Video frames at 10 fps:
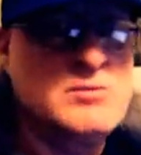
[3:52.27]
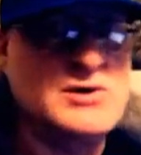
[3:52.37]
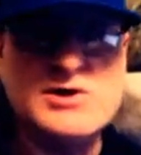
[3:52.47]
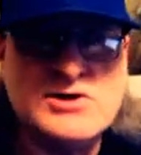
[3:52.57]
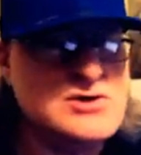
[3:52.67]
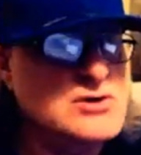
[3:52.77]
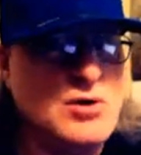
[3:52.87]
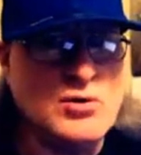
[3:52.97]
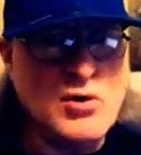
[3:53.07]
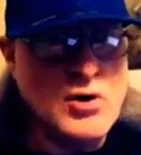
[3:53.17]
But this is
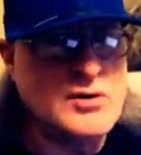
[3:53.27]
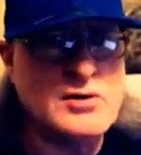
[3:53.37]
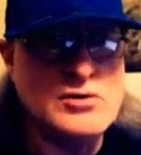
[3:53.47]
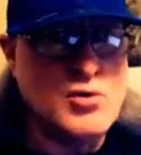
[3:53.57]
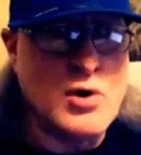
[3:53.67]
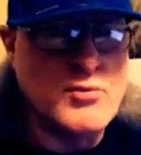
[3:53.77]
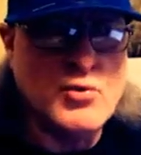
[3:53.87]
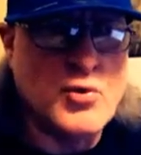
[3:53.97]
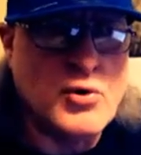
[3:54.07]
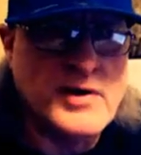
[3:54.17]
no longer the normal
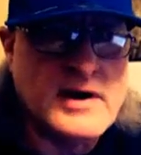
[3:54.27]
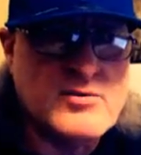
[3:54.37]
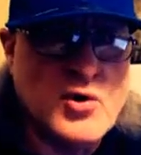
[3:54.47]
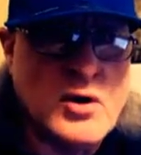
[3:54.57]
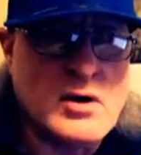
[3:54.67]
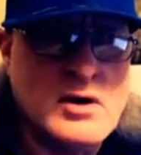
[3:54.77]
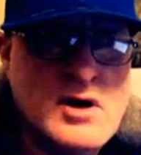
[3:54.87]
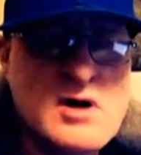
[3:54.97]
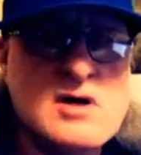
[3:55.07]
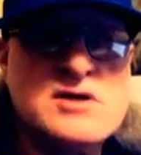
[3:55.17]
world anymore.
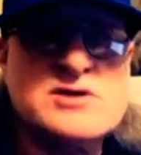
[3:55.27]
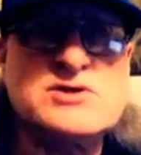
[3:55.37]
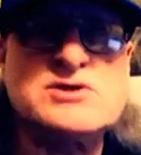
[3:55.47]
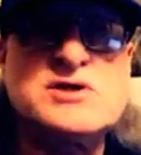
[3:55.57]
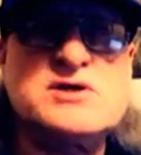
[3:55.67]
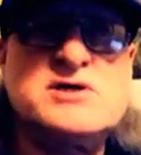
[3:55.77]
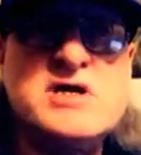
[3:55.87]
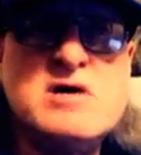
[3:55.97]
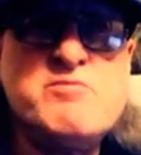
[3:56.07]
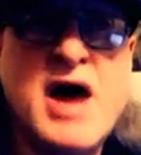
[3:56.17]
This is the
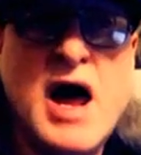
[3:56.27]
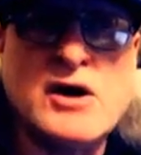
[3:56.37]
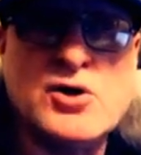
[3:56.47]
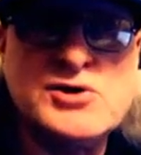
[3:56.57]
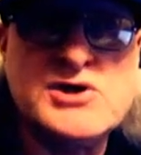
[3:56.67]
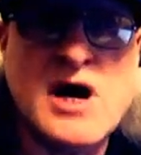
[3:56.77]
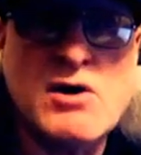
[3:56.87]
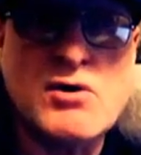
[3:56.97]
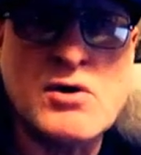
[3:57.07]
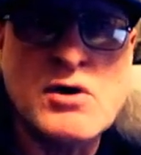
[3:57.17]
teabagger
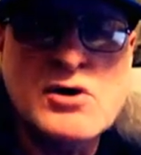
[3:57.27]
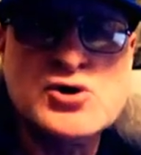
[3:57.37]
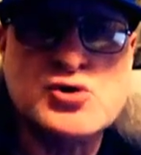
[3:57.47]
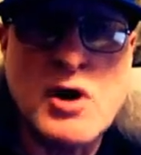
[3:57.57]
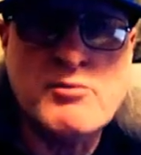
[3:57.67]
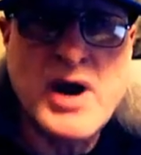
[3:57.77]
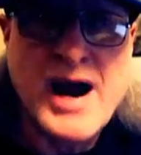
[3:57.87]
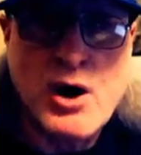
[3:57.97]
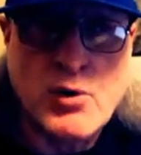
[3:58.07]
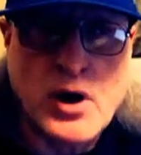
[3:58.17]
terror Trump
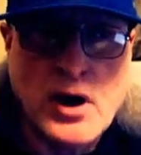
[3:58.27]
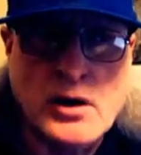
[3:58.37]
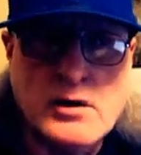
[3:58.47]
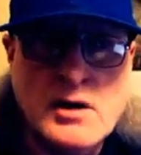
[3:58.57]
era.